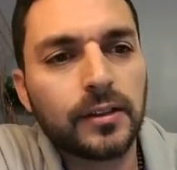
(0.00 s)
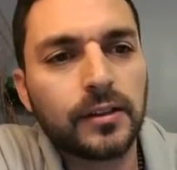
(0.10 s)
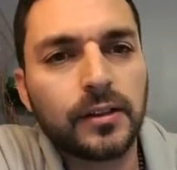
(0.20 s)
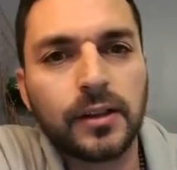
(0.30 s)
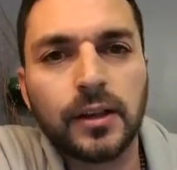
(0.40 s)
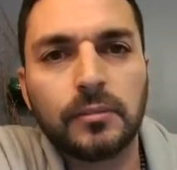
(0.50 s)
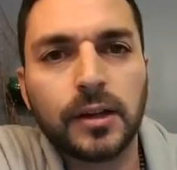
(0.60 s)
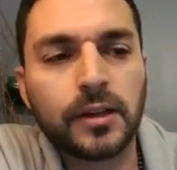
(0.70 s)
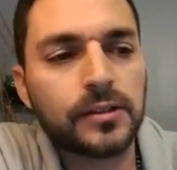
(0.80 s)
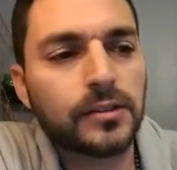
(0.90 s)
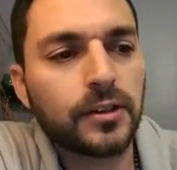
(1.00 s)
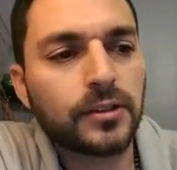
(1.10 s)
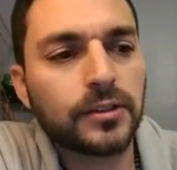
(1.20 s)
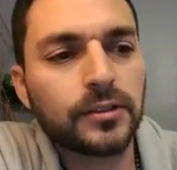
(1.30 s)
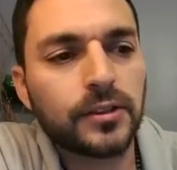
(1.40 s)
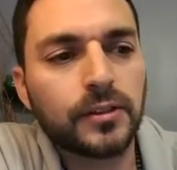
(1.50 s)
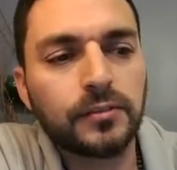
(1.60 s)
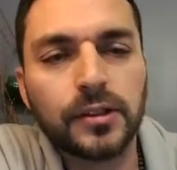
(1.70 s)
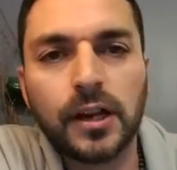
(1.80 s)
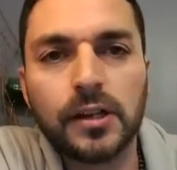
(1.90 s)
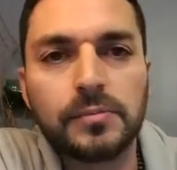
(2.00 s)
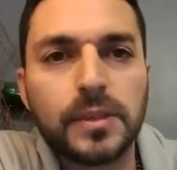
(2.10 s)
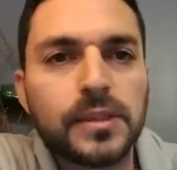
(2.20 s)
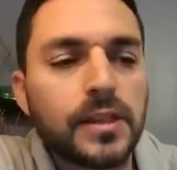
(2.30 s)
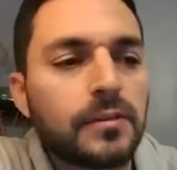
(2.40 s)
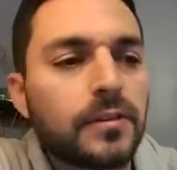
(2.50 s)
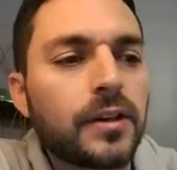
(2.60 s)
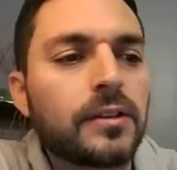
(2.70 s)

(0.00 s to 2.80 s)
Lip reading: Okay, I'm gonna start. If you guys miss anything,